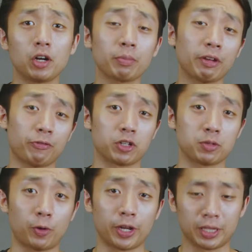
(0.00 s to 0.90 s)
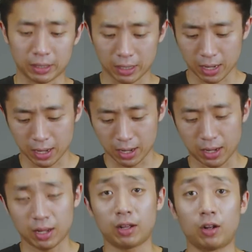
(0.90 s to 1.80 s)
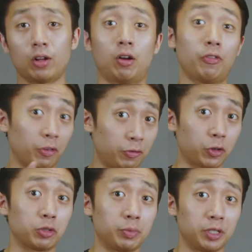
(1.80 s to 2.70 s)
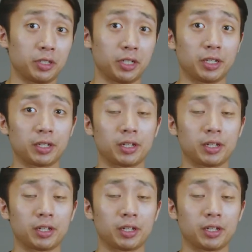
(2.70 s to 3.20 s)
on my first point of affordability,